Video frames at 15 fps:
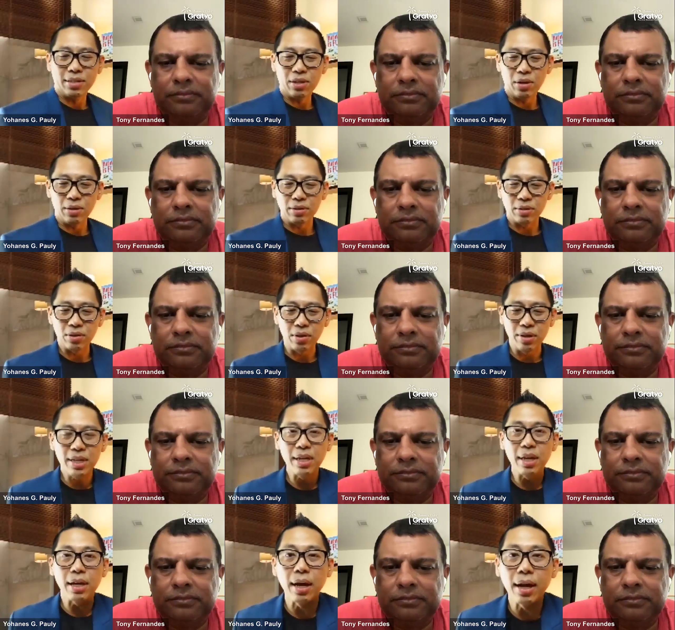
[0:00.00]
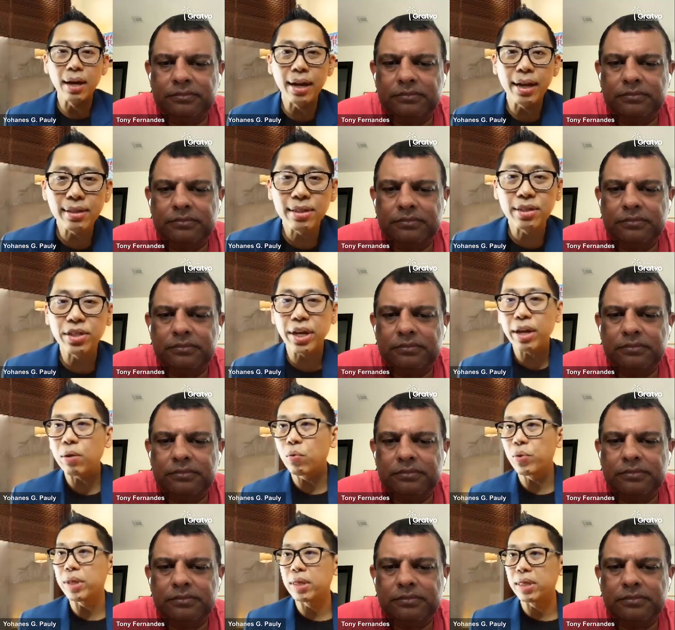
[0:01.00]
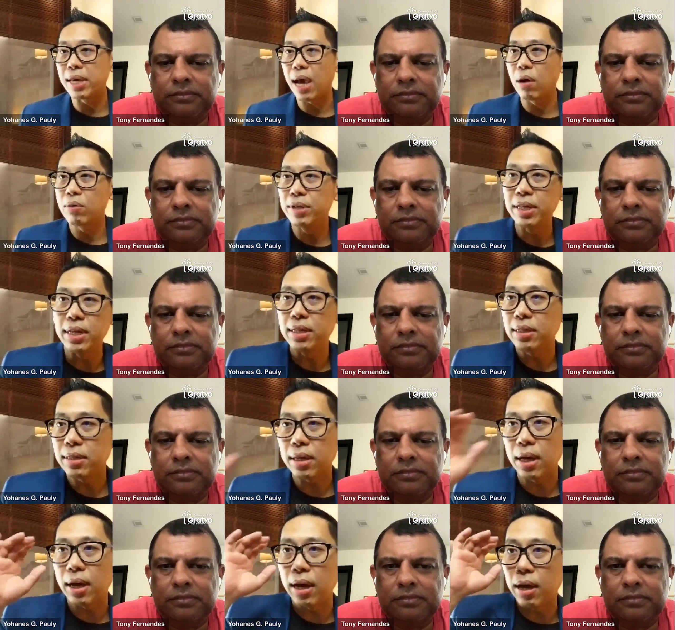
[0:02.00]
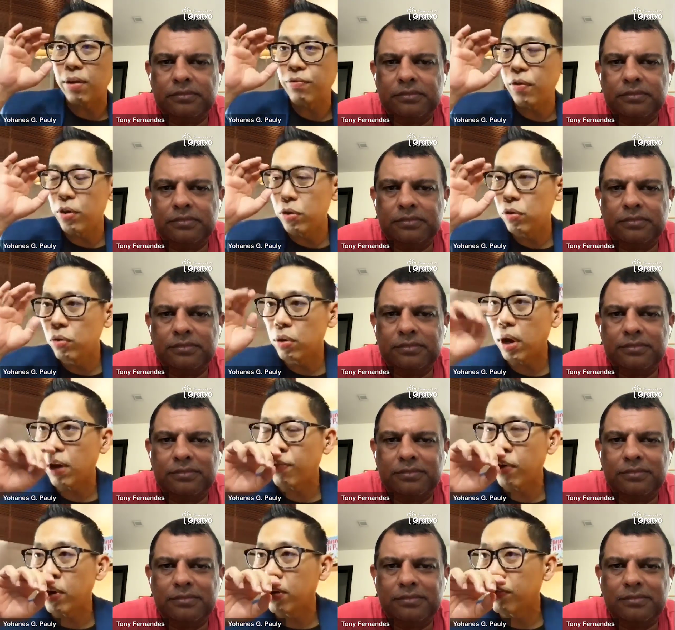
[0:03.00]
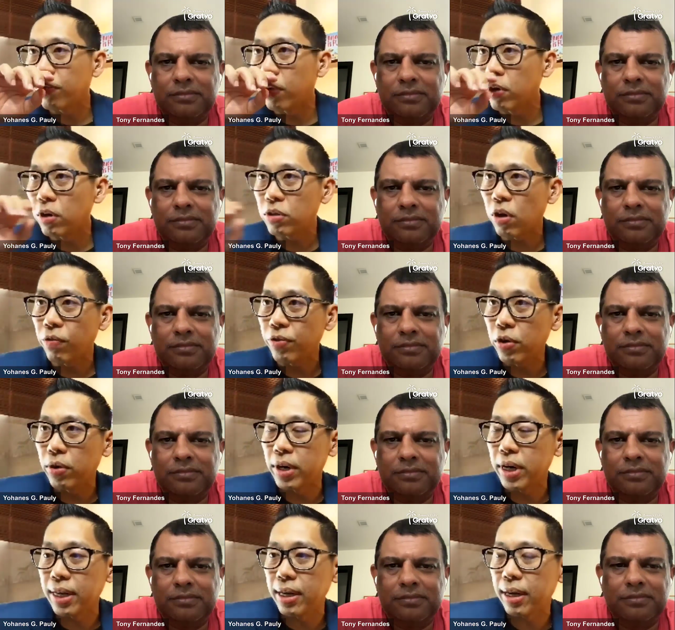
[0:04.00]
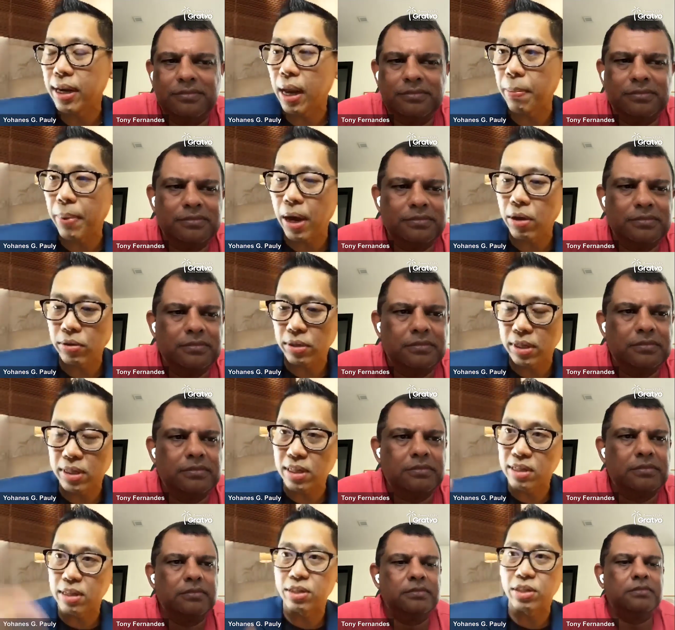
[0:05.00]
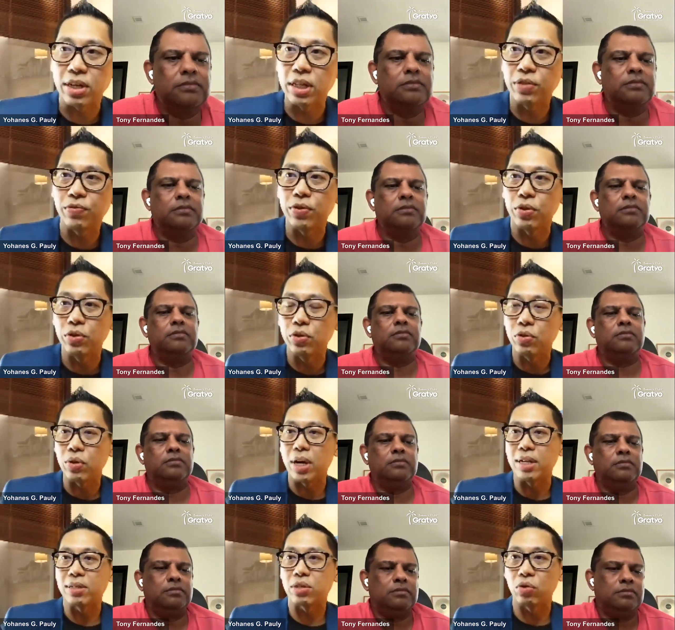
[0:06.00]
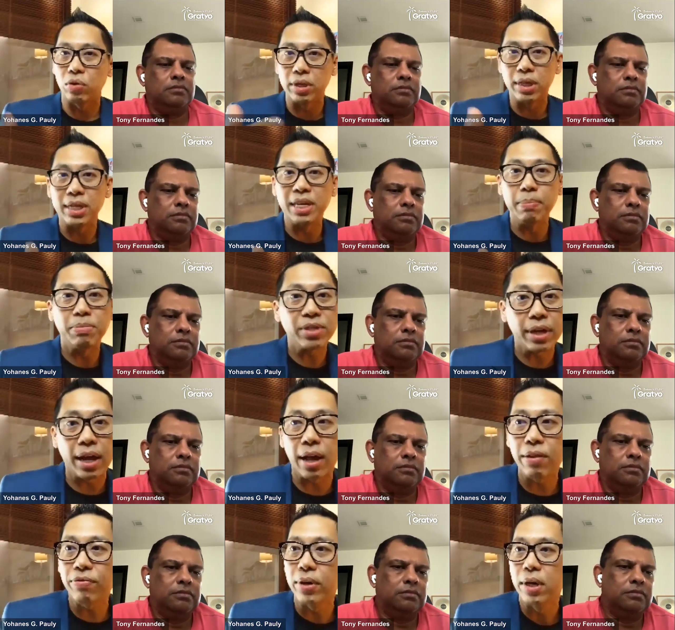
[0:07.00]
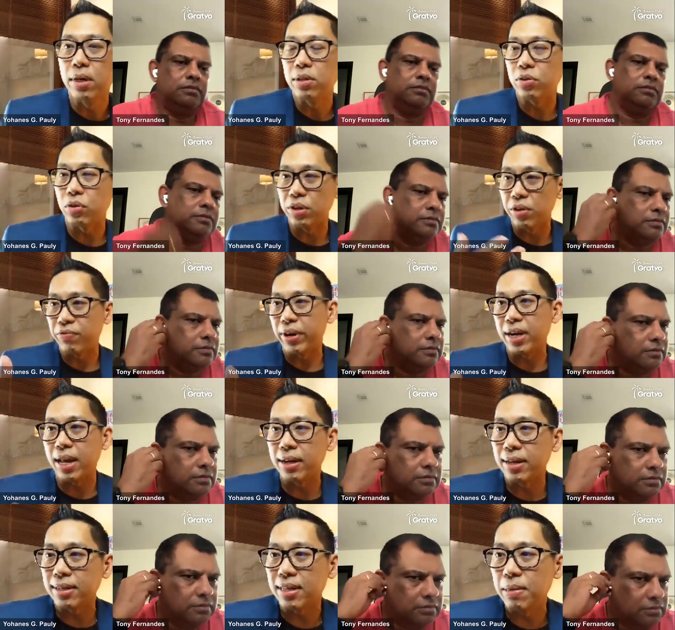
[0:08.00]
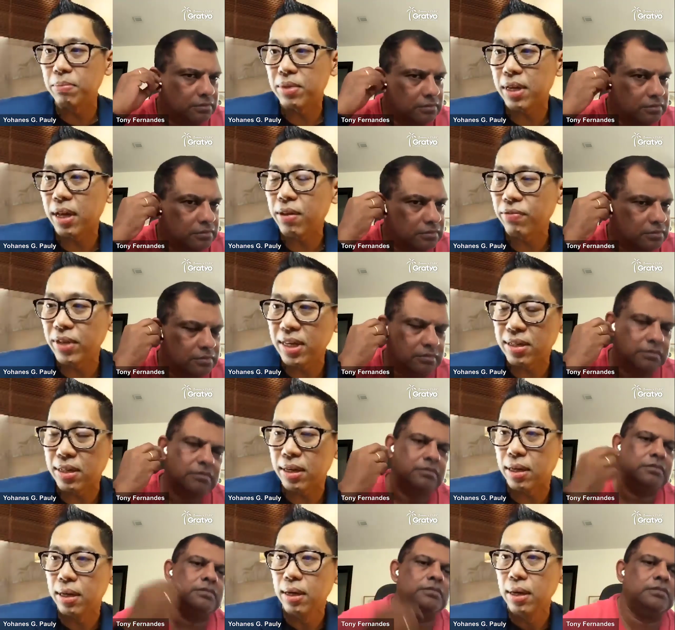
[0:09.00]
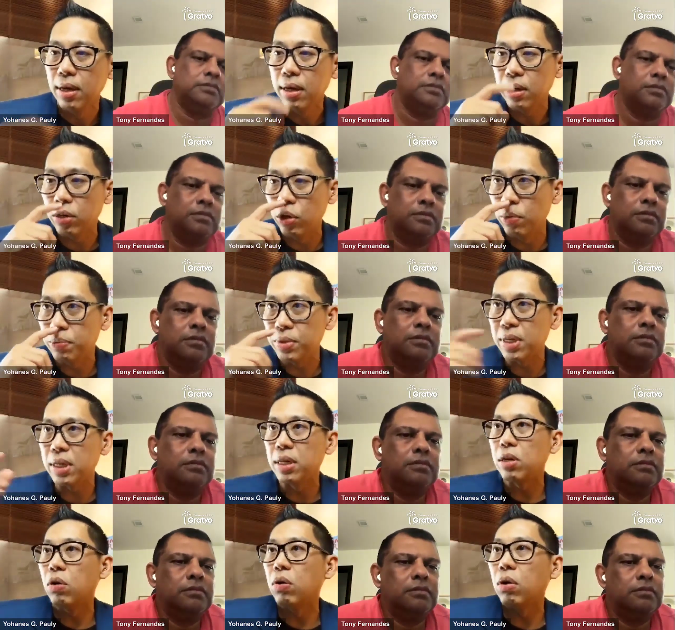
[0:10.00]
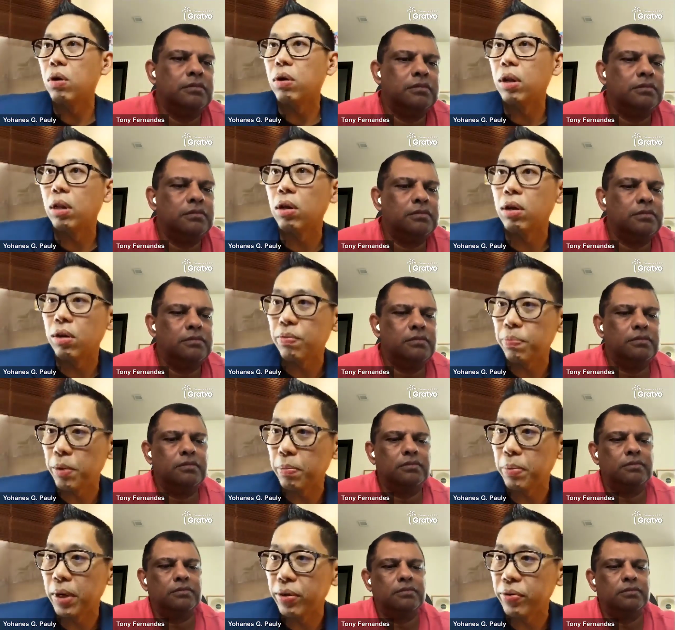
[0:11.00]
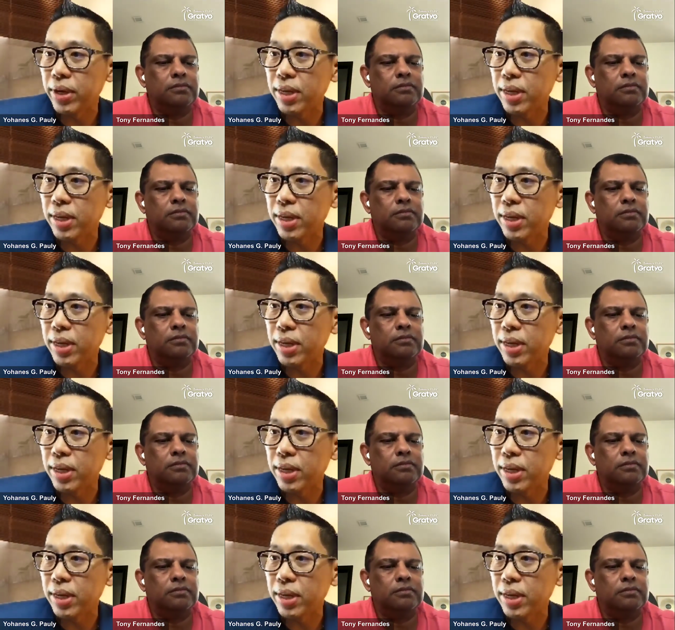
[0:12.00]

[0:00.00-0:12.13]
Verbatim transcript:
Speaker 1: So, Tony, uh, let's check with the audience. Uh, for you, uh, for, for those of you who uh, are in the clubhouse, this is a chance for you to ask Tony himself. Tony Fernandes himself is a group CEO. A lot of people